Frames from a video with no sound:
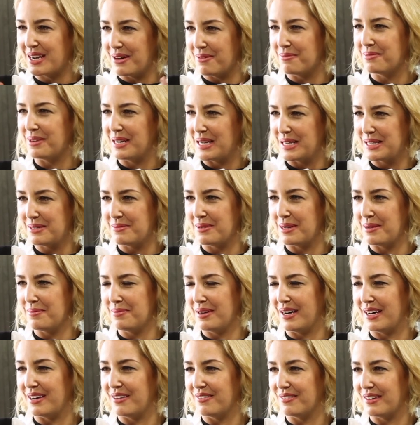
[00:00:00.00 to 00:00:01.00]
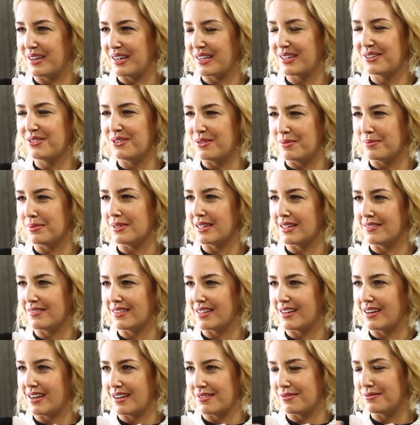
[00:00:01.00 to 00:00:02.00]
company to be a part of. I couldn't believe
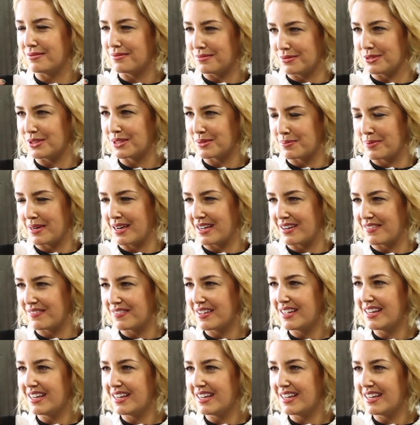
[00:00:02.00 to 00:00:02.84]
that I was a part of